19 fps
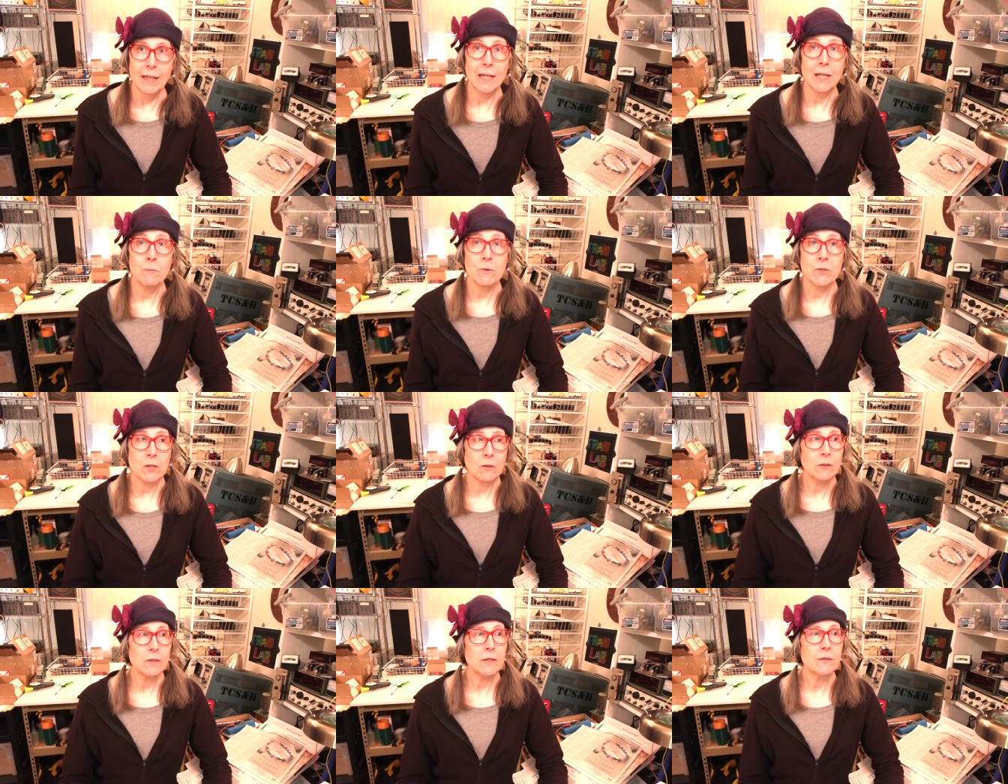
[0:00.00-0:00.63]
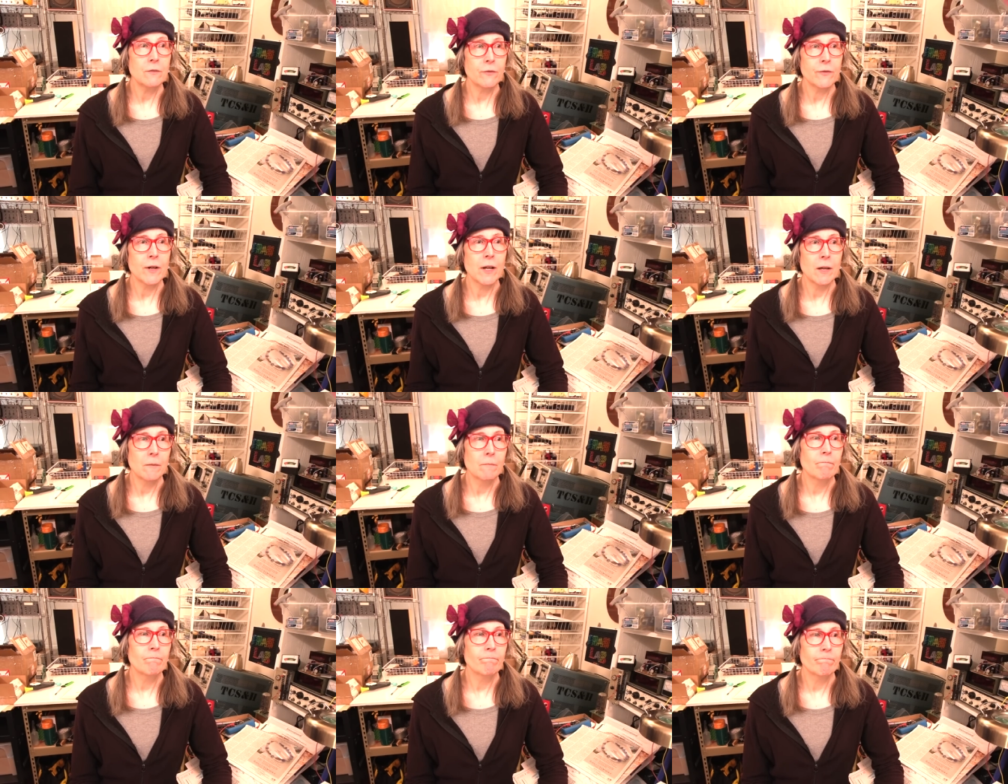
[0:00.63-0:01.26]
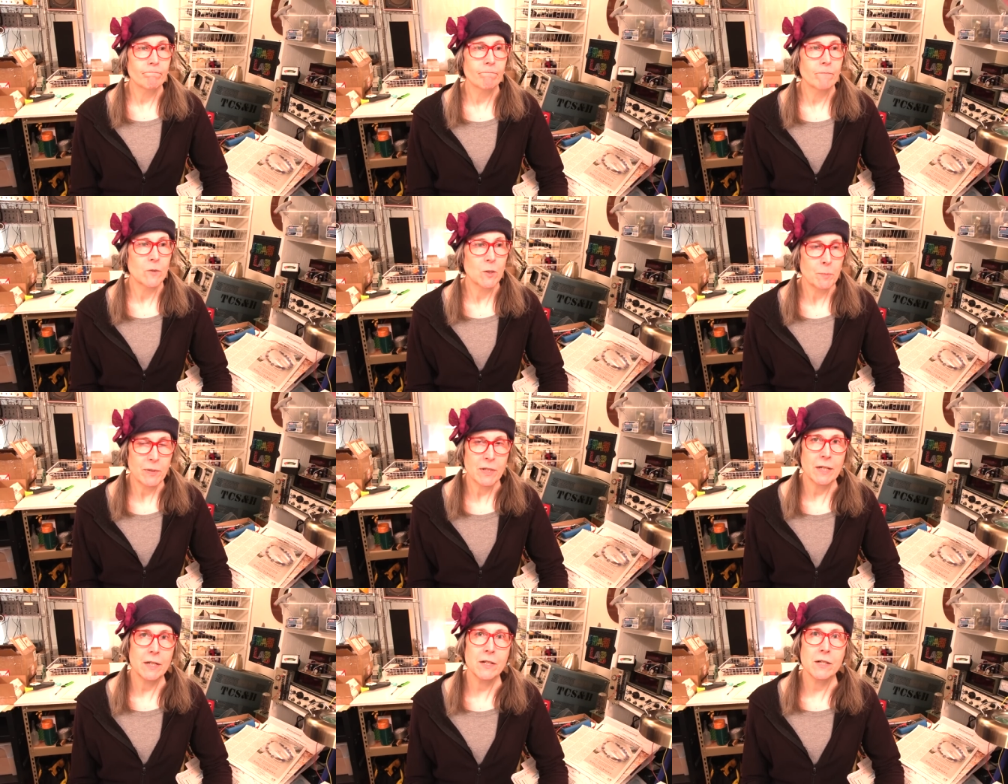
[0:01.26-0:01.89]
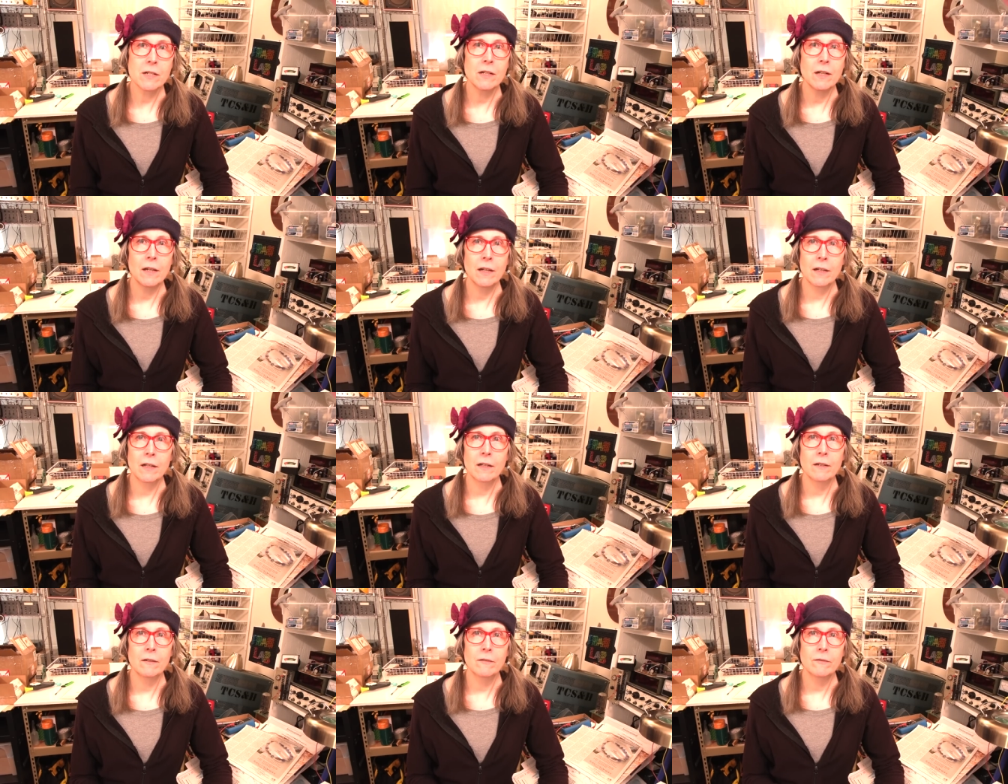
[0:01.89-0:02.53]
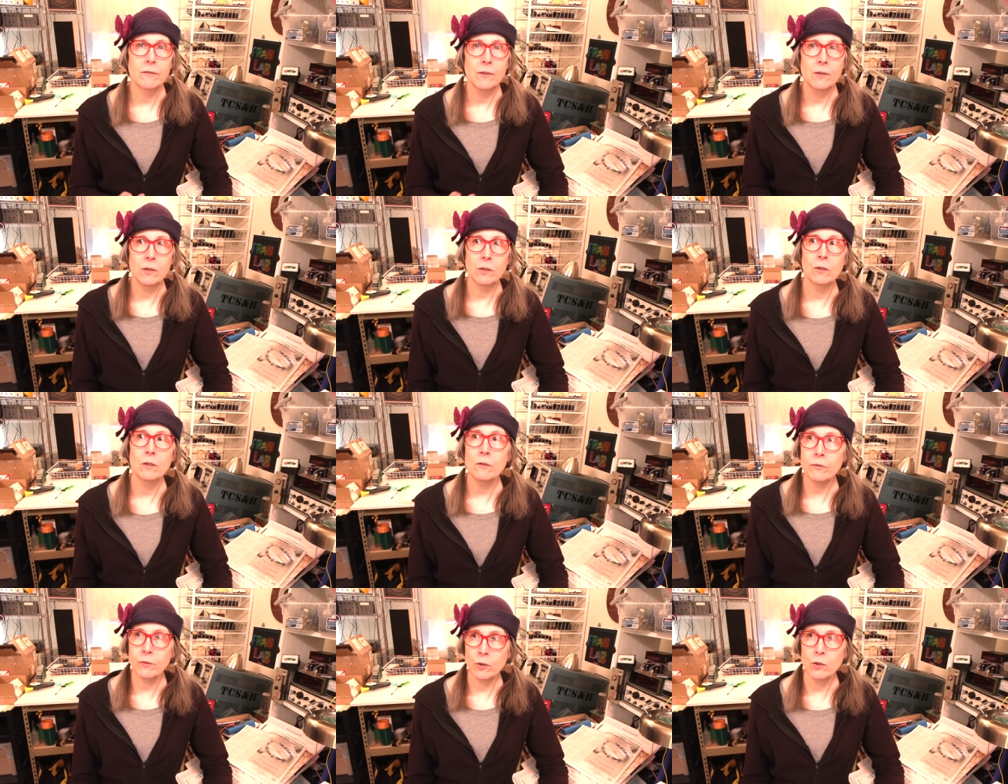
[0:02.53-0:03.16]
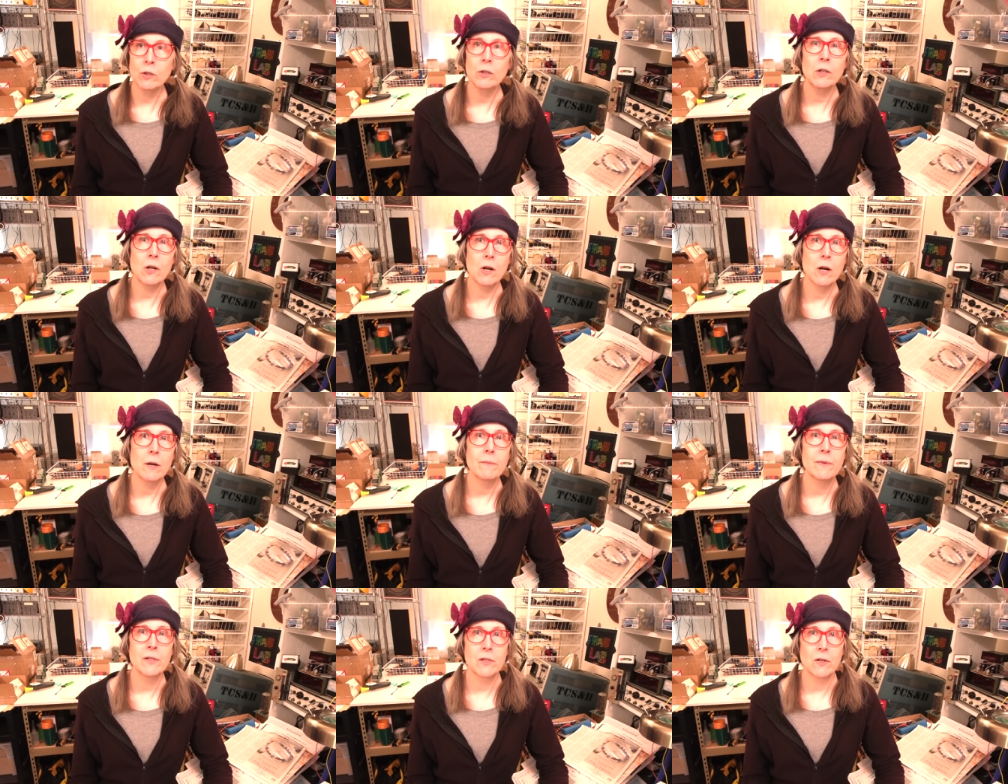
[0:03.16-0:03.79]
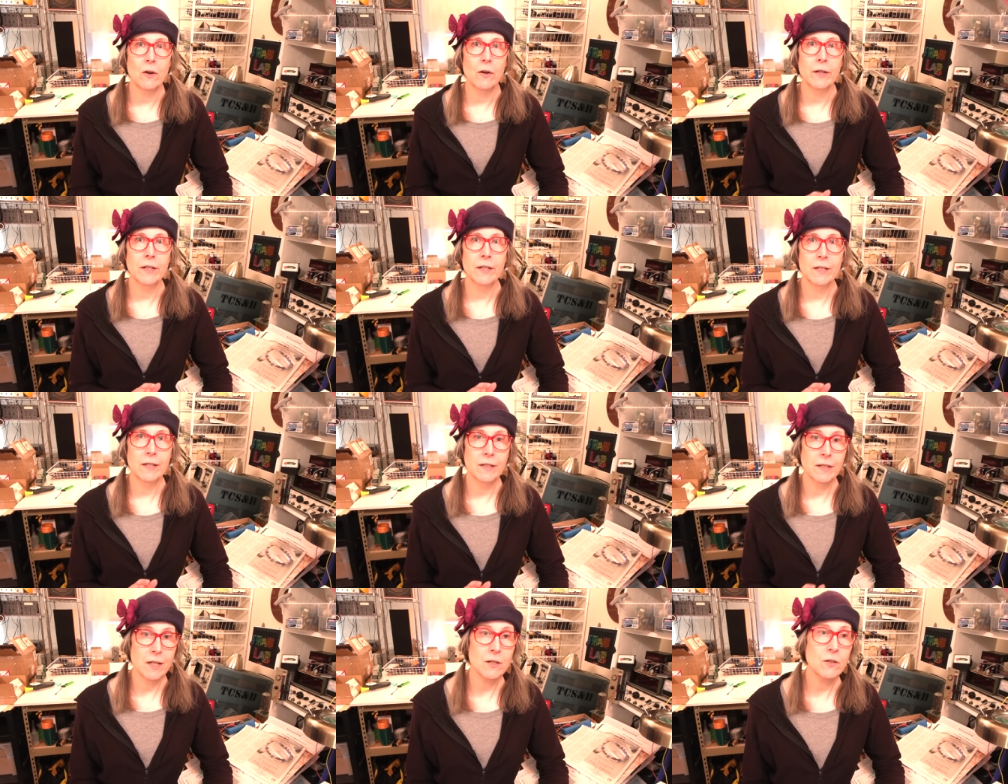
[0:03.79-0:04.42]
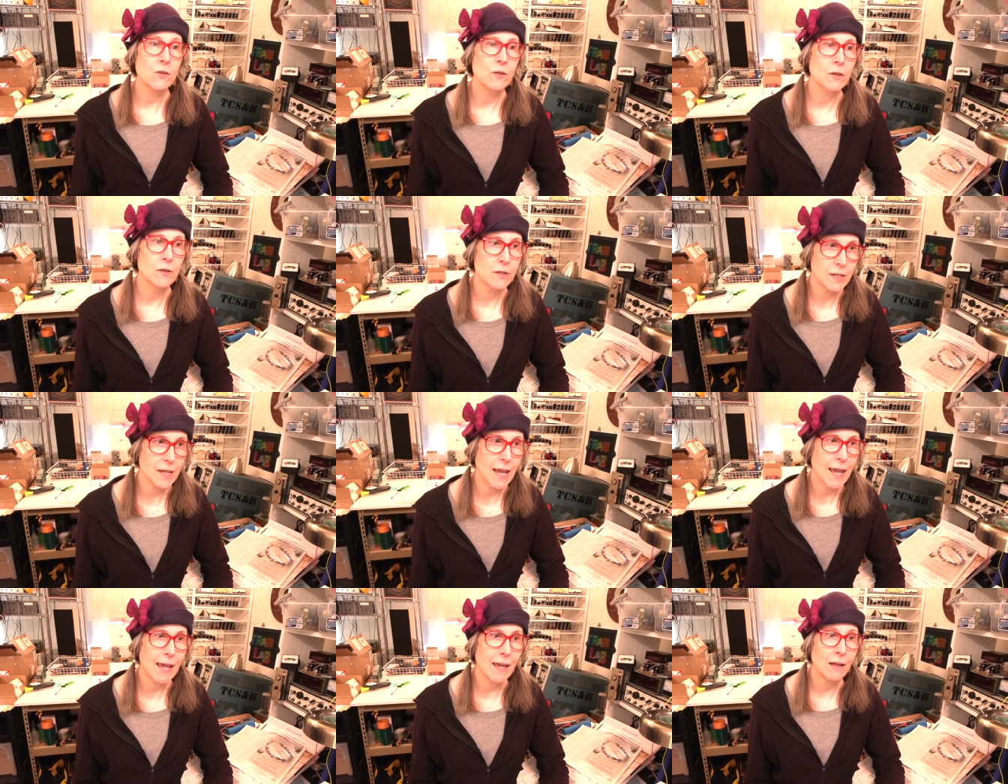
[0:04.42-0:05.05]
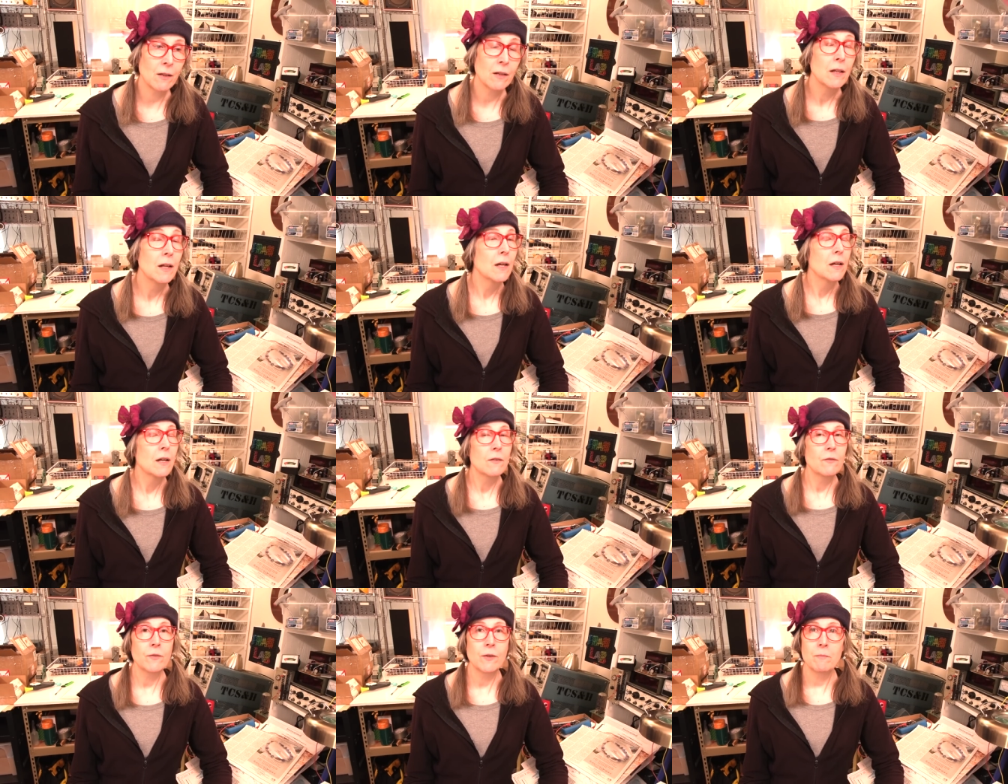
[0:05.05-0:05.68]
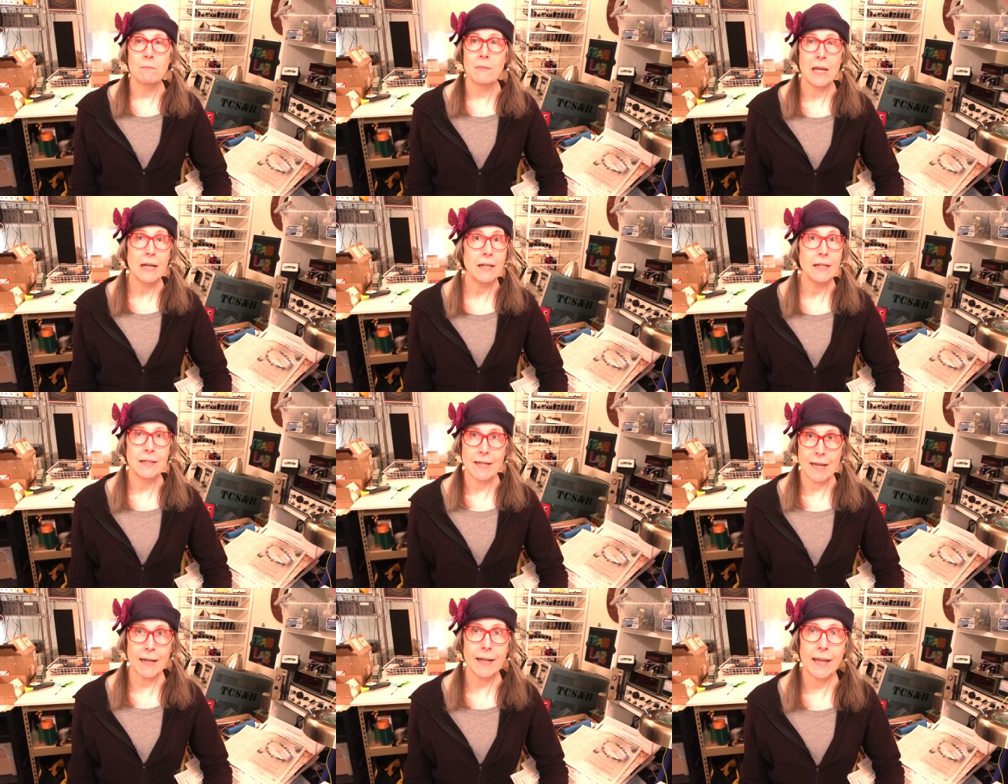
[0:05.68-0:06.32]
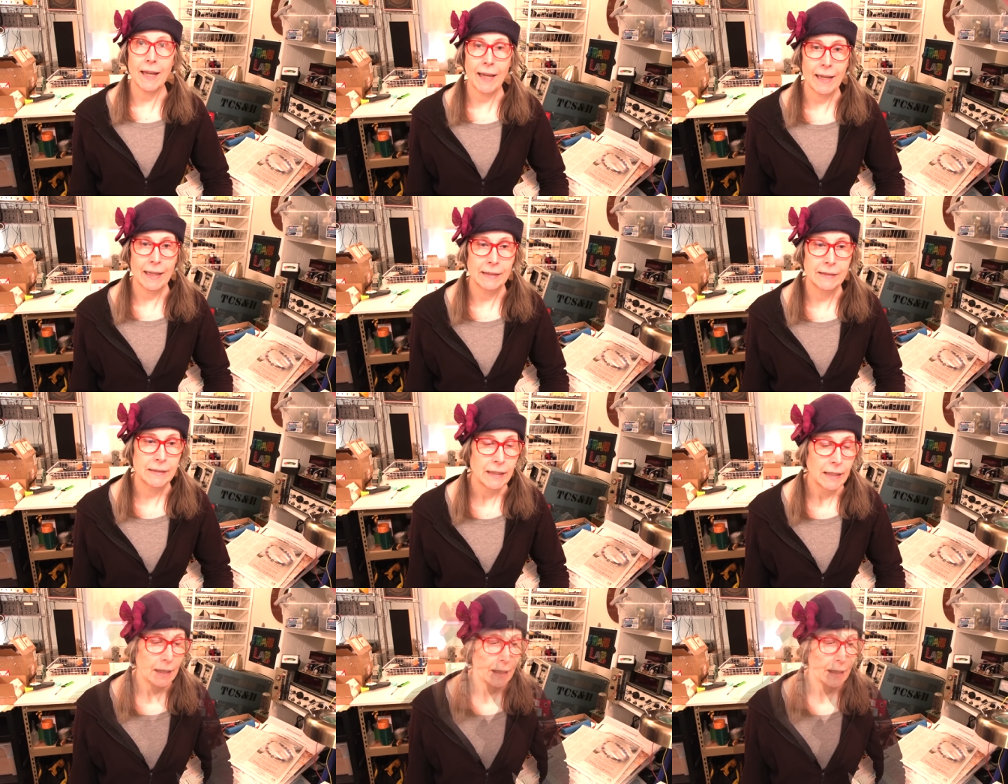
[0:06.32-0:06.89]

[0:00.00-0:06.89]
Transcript: it resulted from the production of chlorofluorocarbons on an industrial scale for many decades.